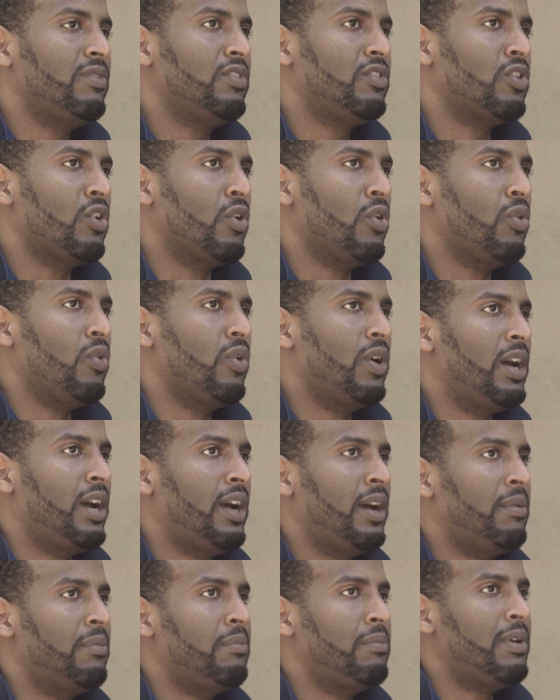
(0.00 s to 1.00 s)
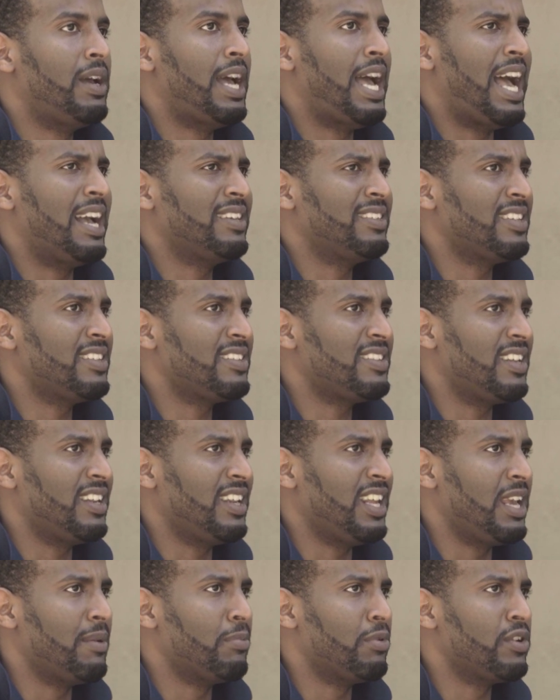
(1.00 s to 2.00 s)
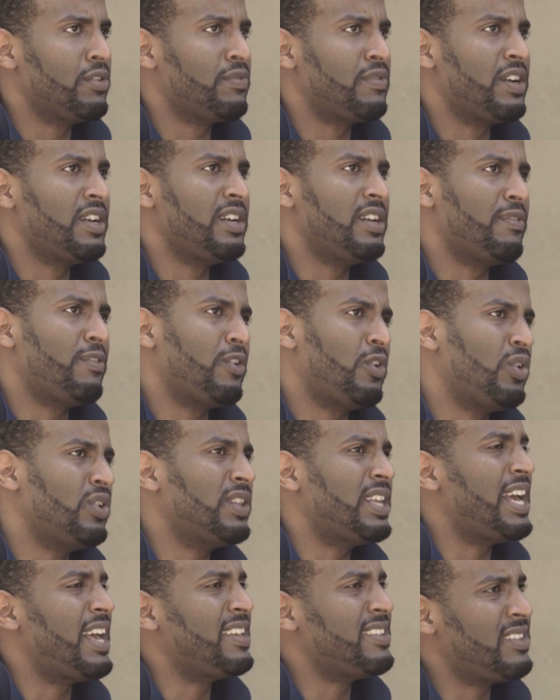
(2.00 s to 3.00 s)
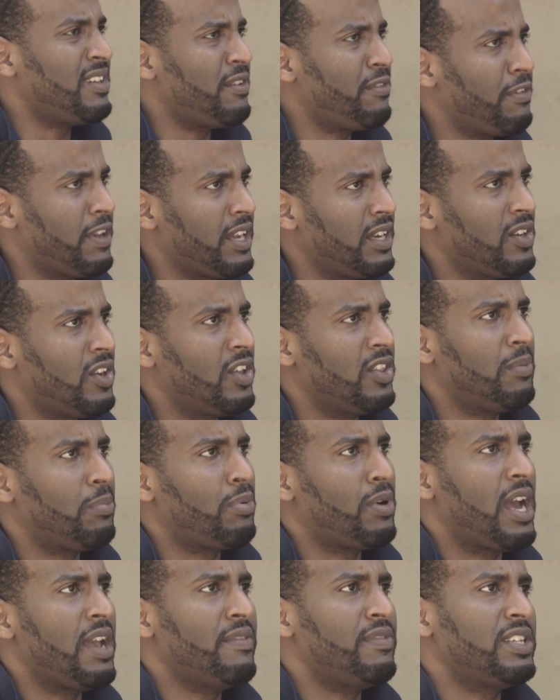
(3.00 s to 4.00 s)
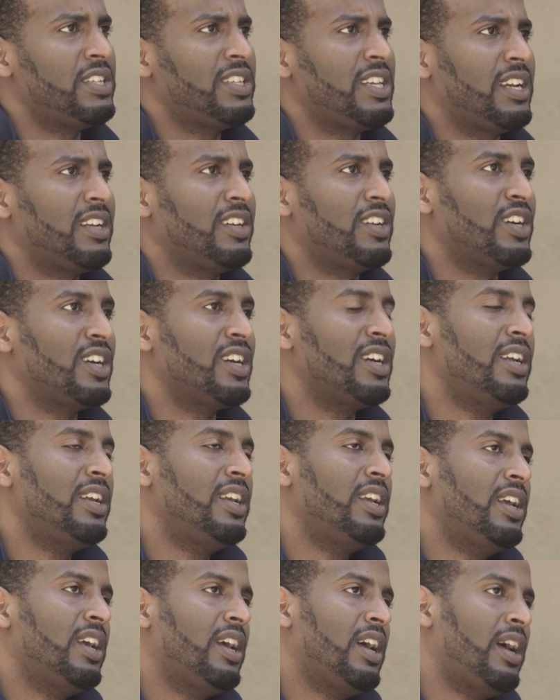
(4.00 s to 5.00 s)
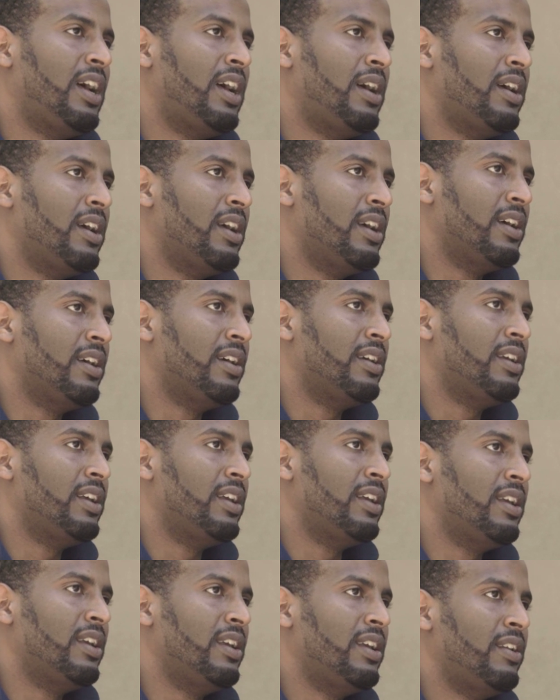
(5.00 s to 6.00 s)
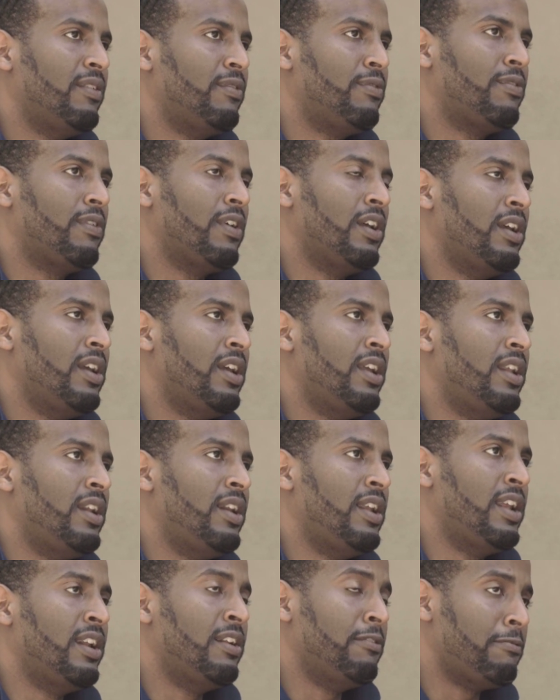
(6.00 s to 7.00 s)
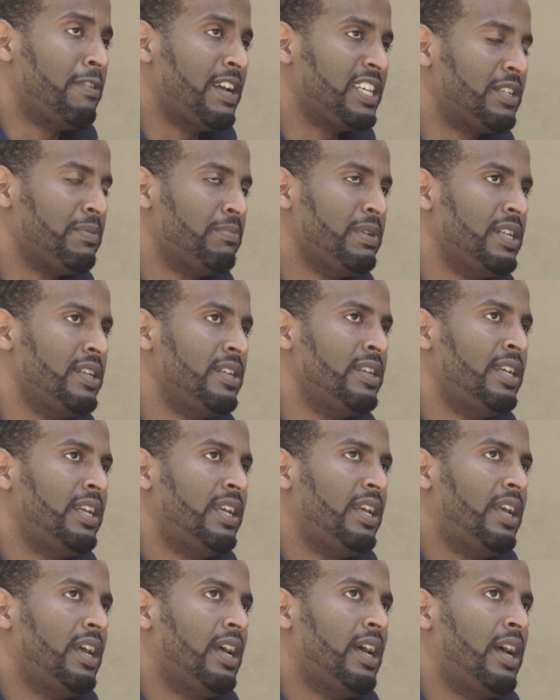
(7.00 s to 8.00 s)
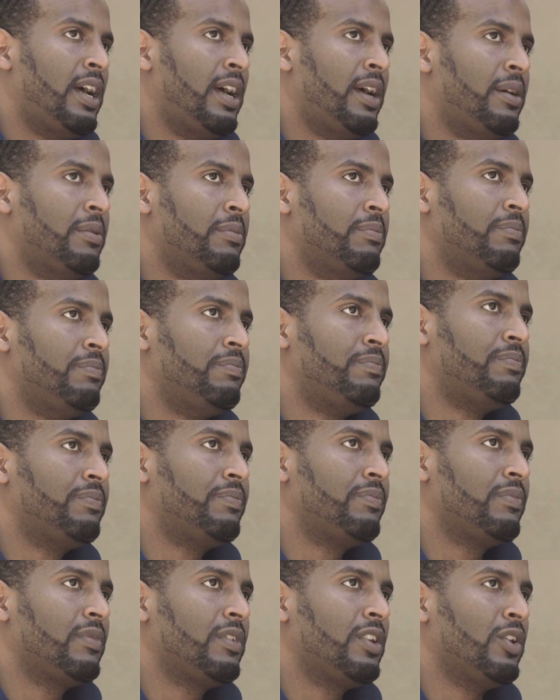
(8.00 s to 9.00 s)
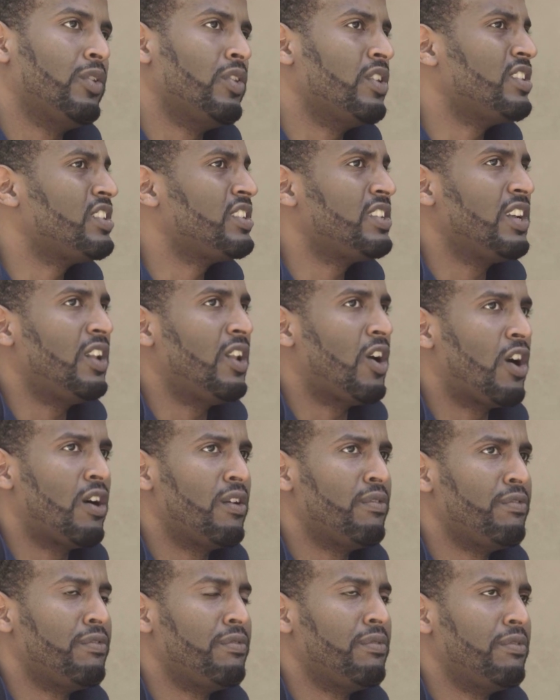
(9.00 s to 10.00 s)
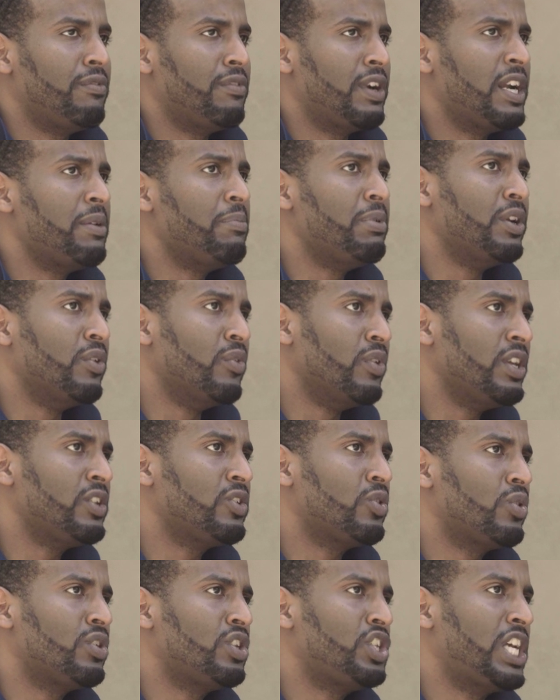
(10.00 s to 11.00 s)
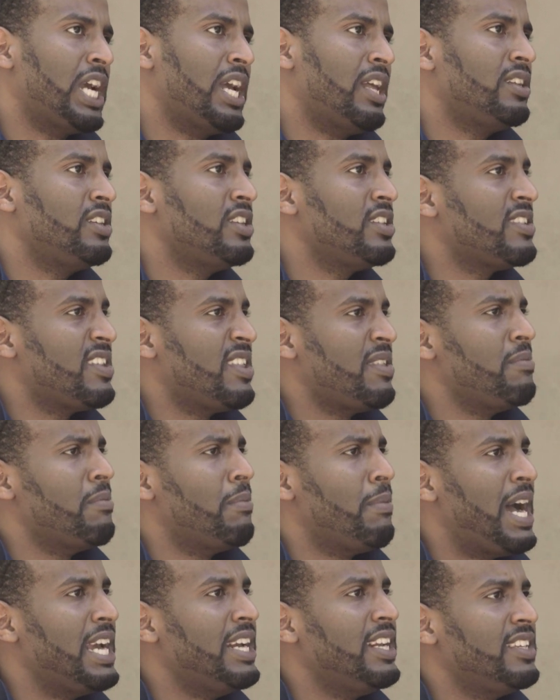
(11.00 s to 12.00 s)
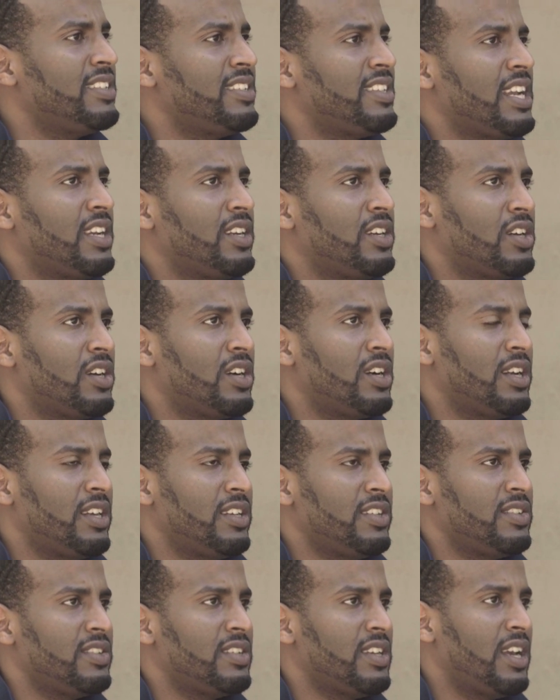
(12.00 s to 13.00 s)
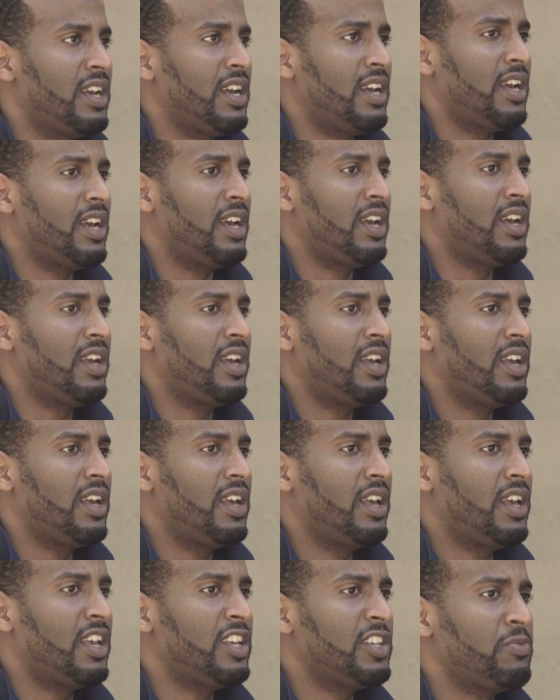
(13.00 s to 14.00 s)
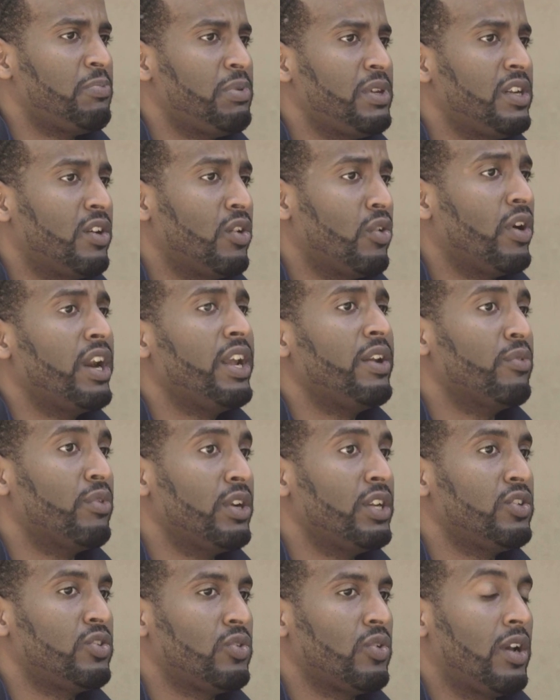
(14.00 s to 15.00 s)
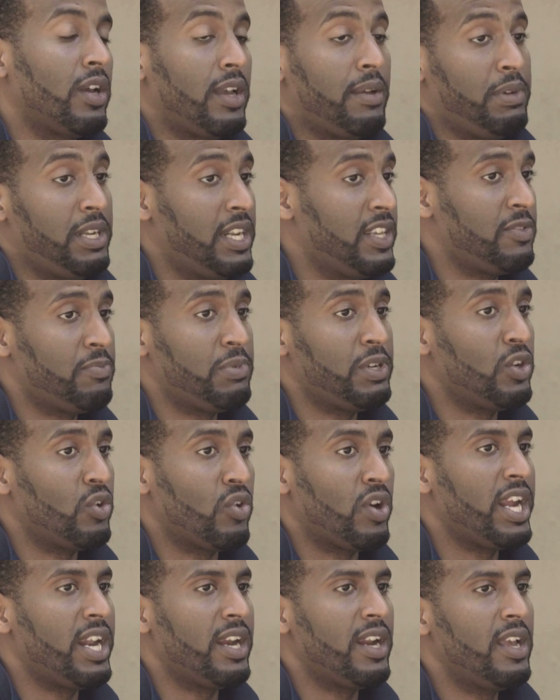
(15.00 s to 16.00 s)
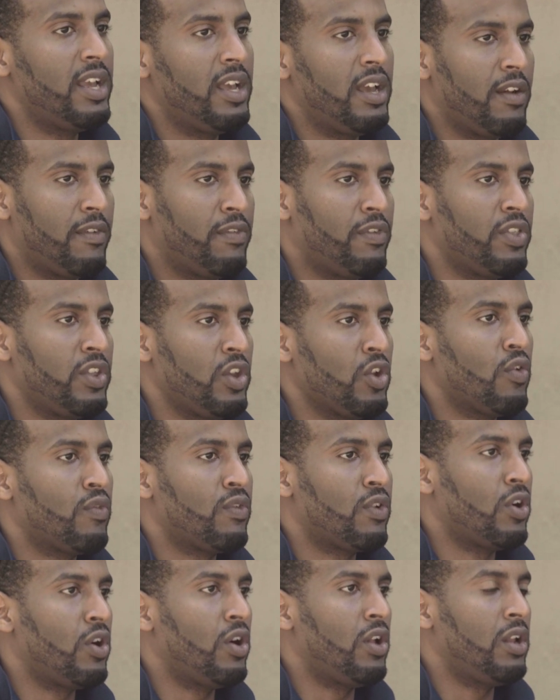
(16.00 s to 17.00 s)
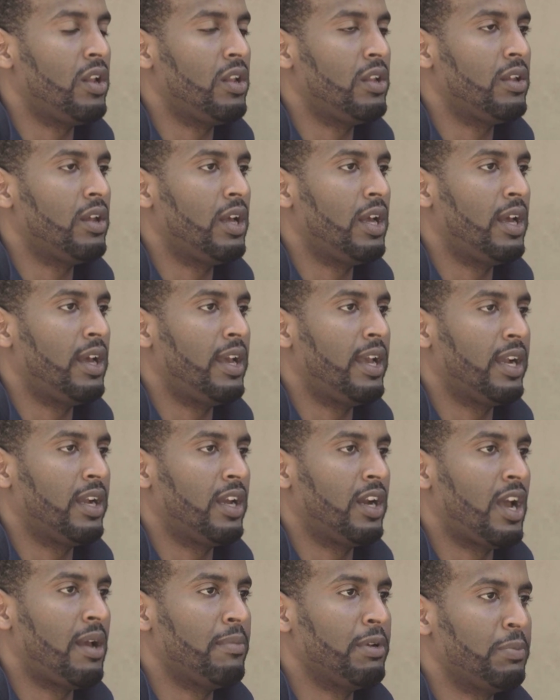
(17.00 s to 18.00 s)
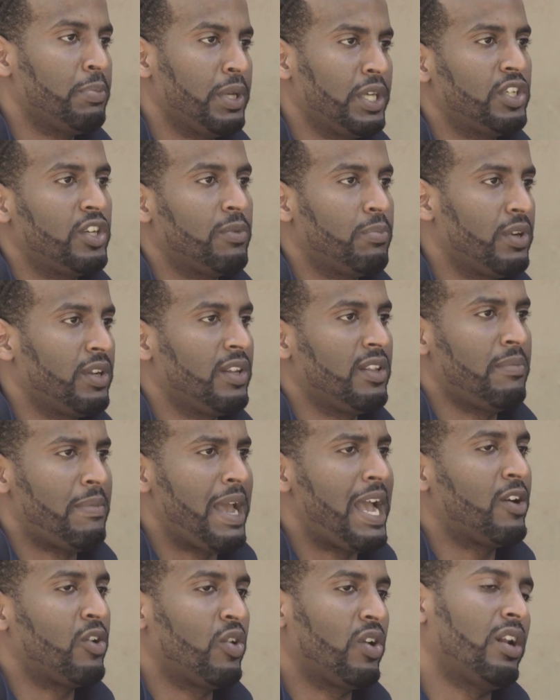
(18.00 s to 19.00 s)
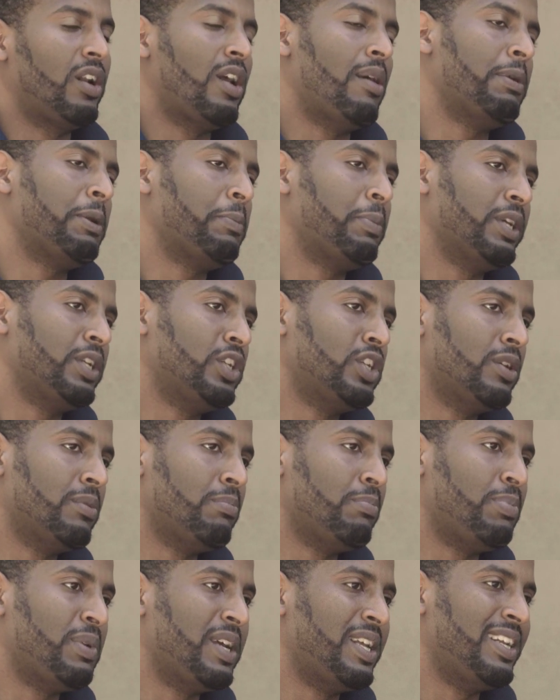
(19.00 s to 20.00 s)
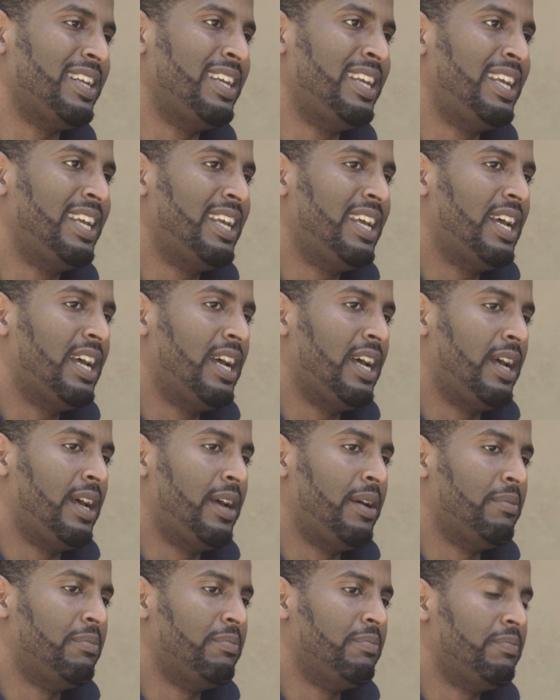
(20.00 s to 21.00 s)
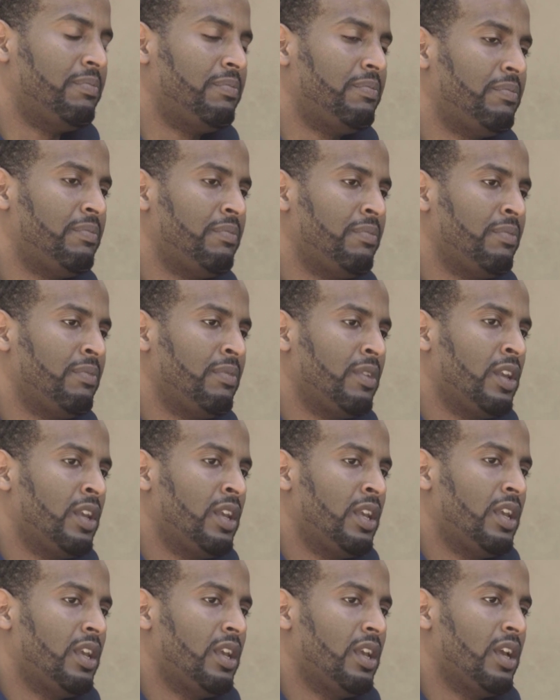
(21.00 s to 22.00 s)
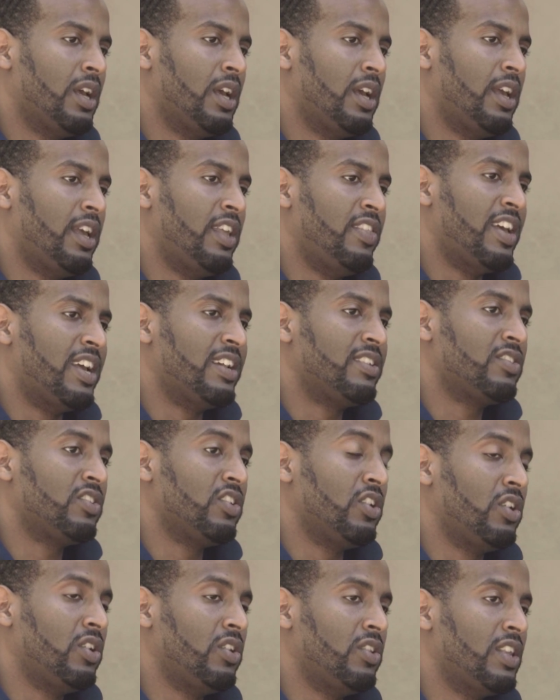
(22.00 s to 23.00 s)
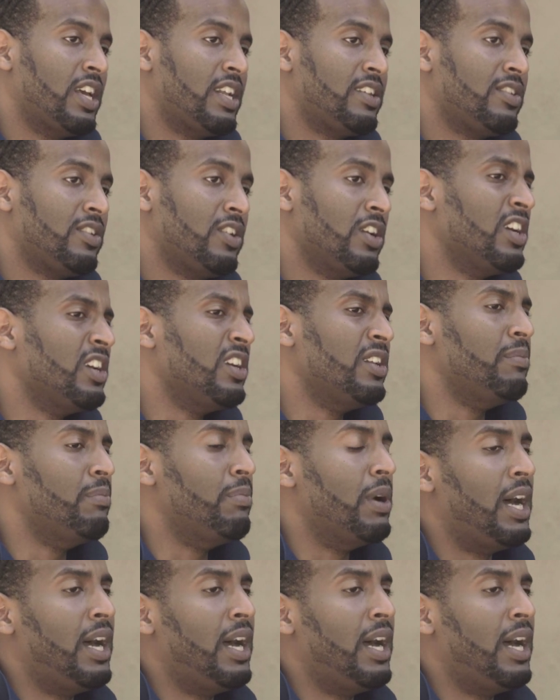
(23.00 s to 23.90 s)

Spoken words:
So access to labor is very difficult. That has an effect on the private sector and investment. There still are very big resource challenges. The mining sector has been a great resource. I mean, has been great for the overall economic picture, particularly the macroeconomic picture. But and that's good,